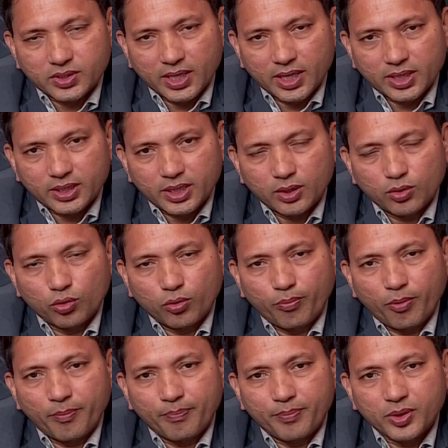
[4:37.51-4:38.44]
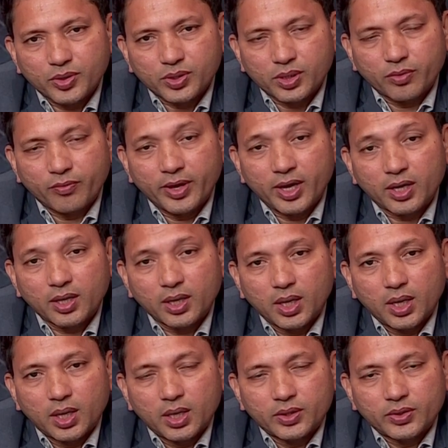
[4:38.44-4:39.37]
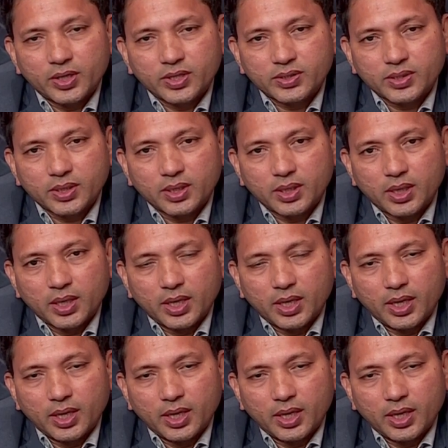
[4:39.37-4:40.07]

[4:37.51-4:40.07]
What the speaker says: selected group of patients where there is a